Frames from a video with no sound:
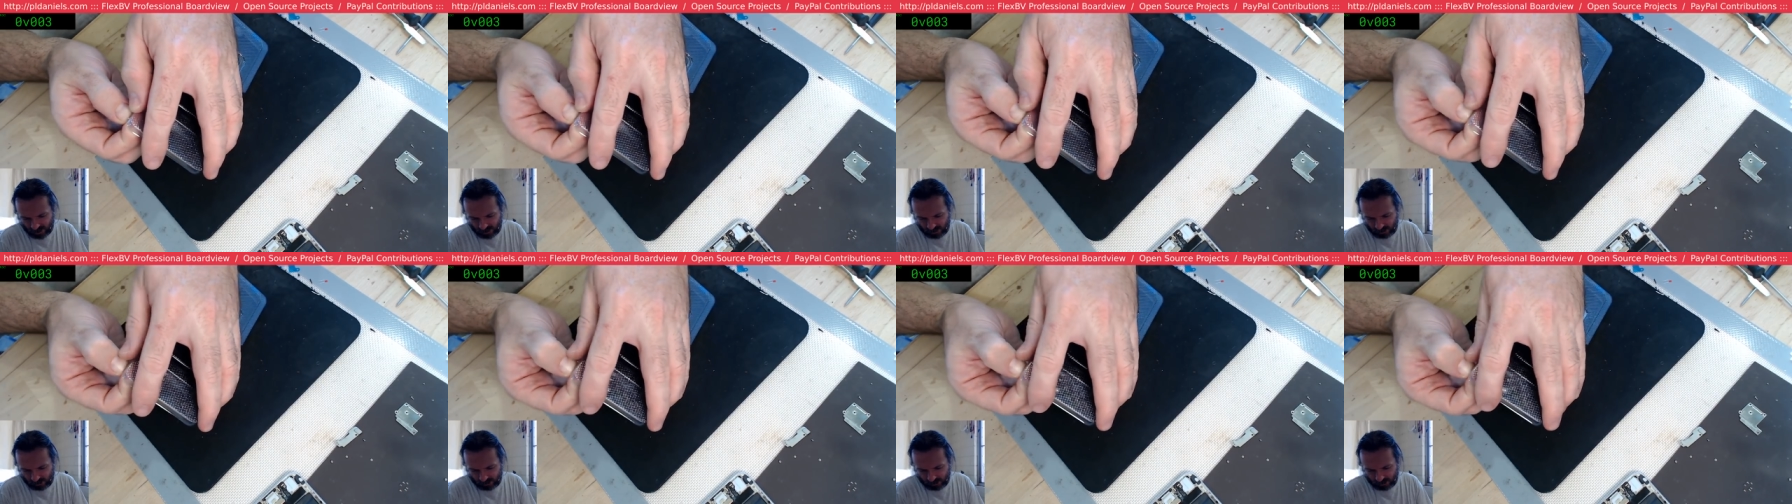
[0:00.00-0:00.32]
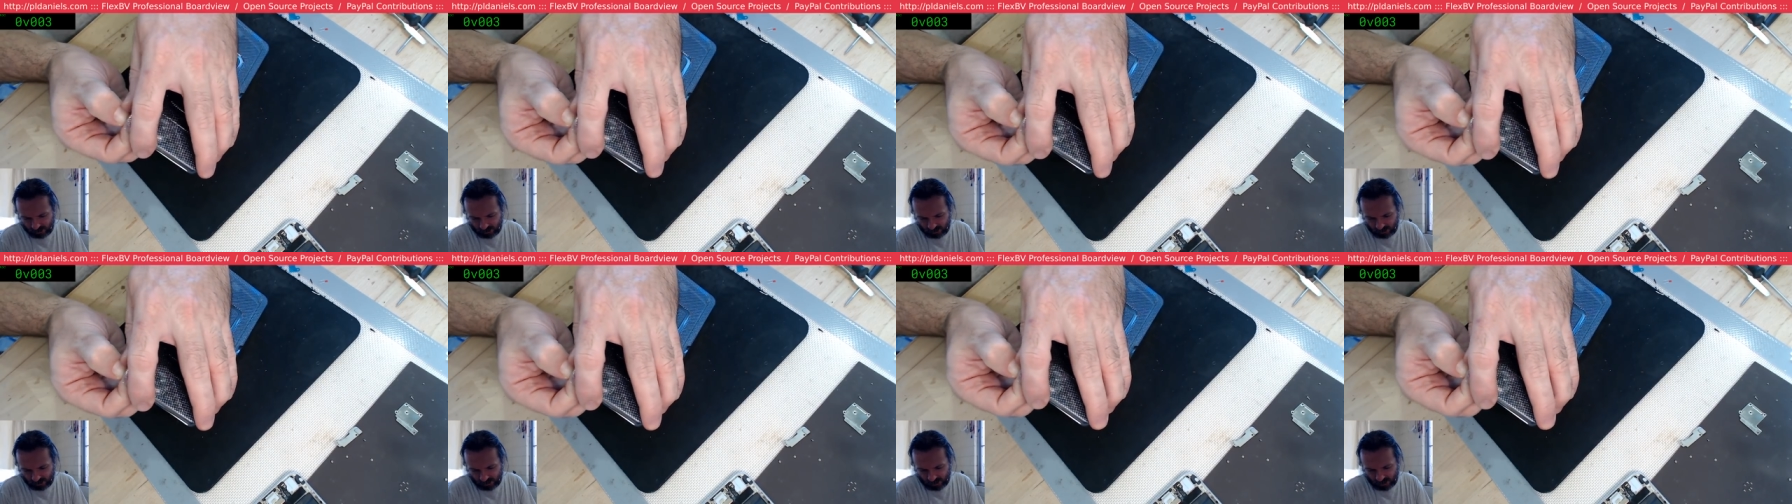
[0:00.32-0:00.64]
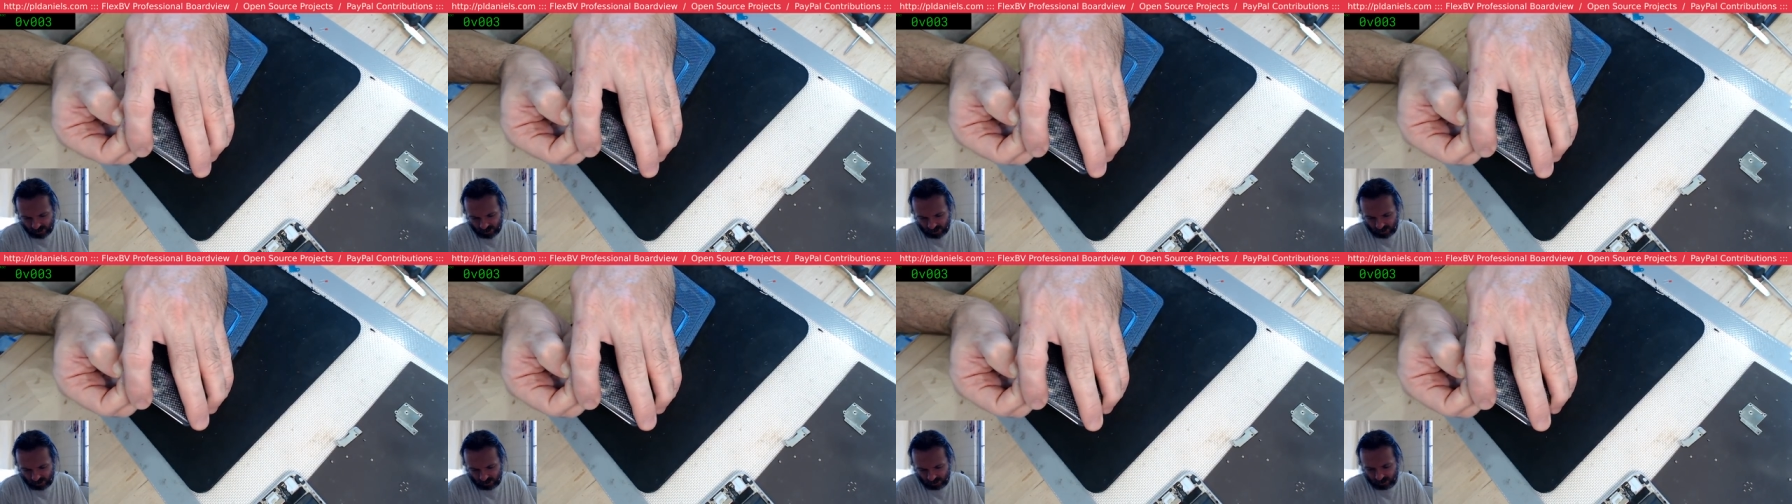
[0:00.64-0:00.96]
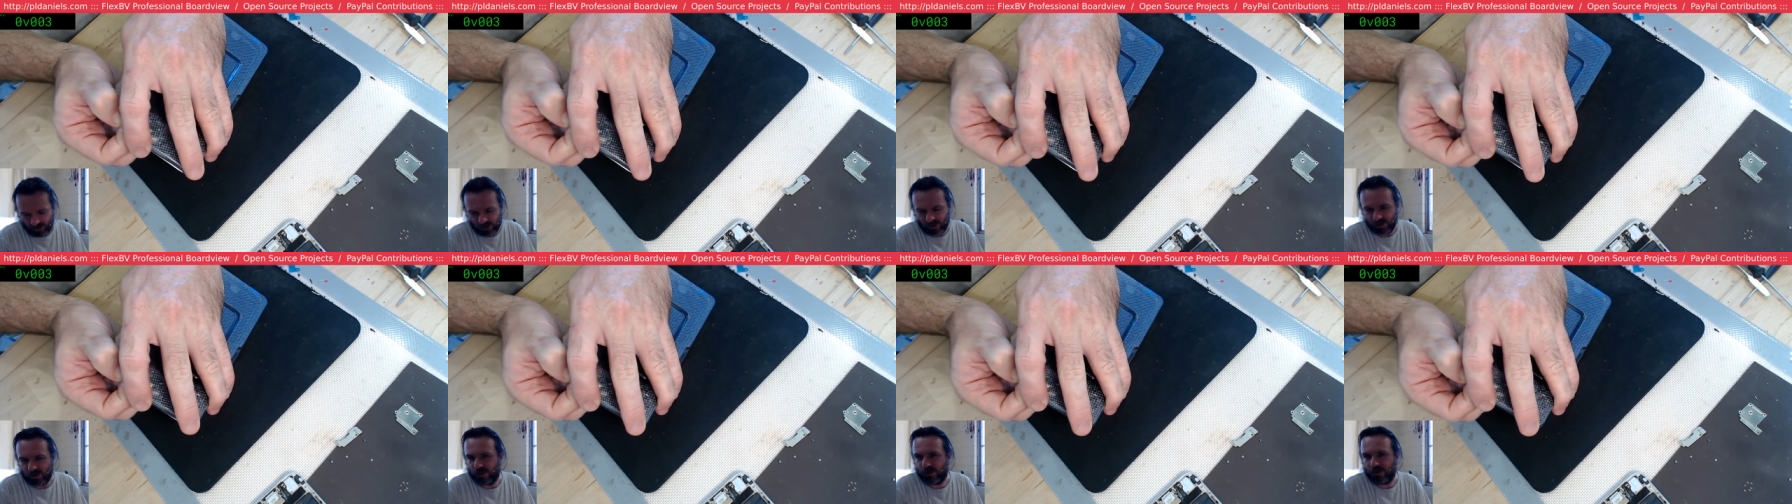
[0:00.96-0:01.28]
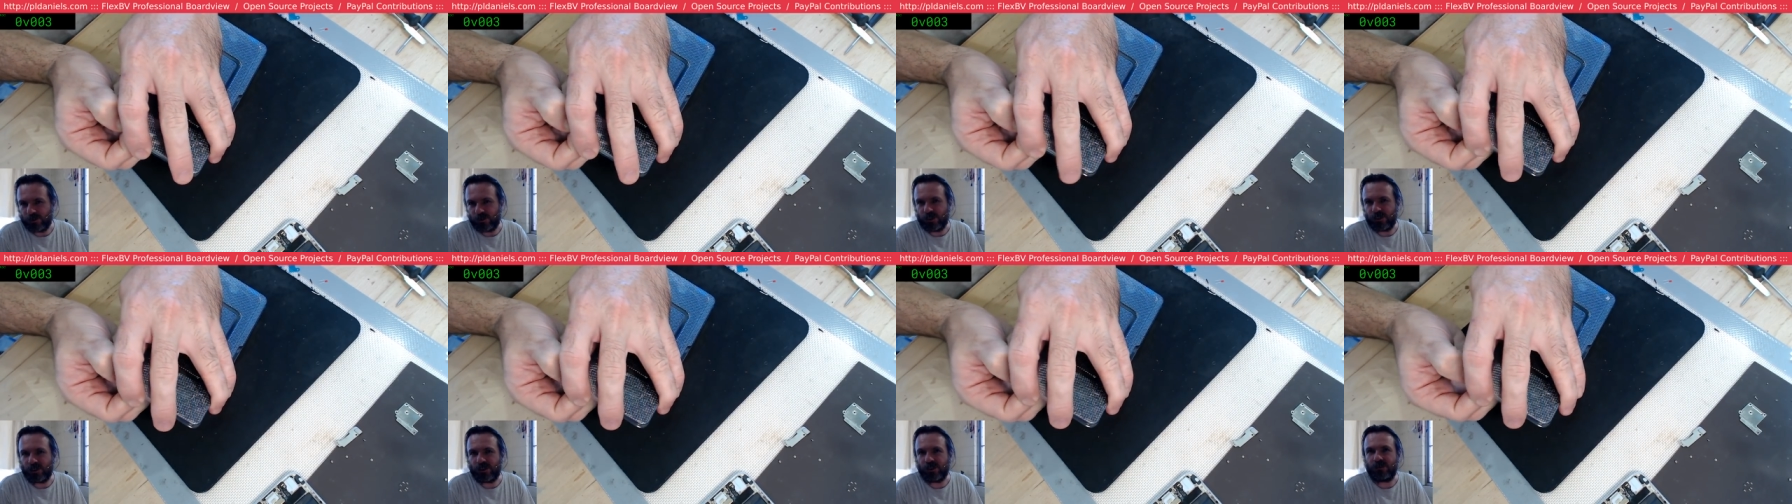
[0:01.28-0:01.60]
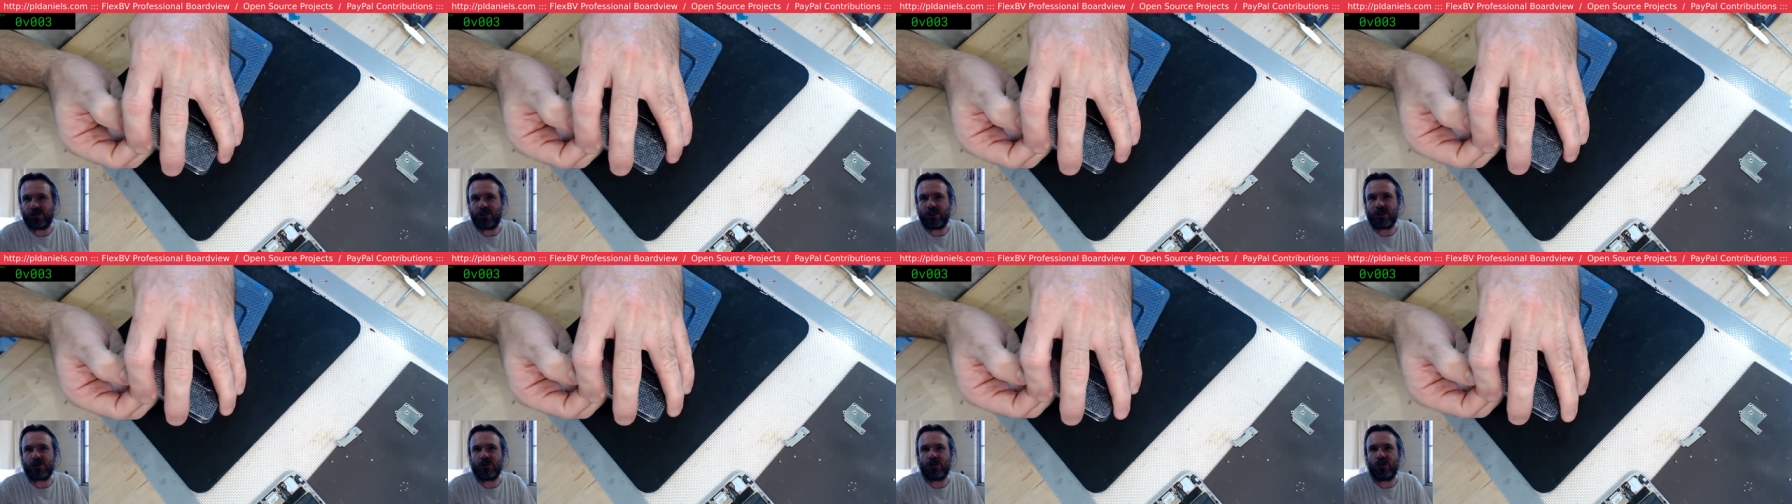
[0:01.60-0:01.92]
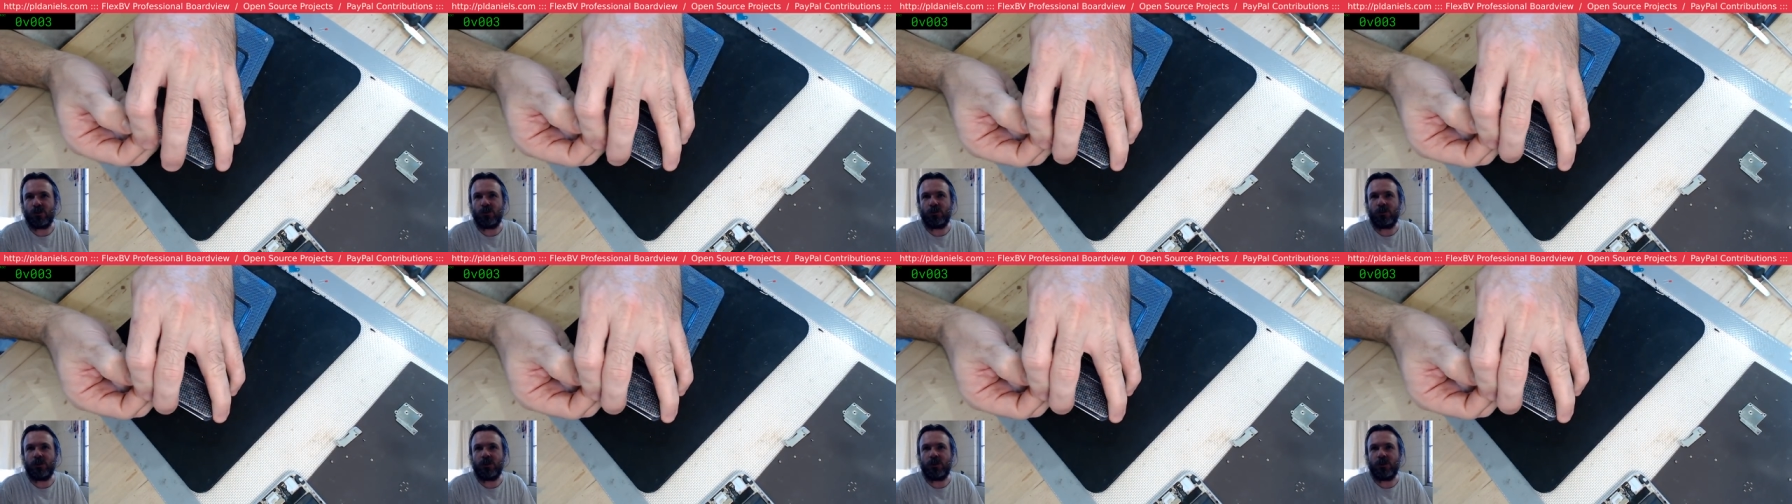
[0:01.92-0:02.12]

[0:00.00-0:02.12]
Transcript: they don't really do anything much for me.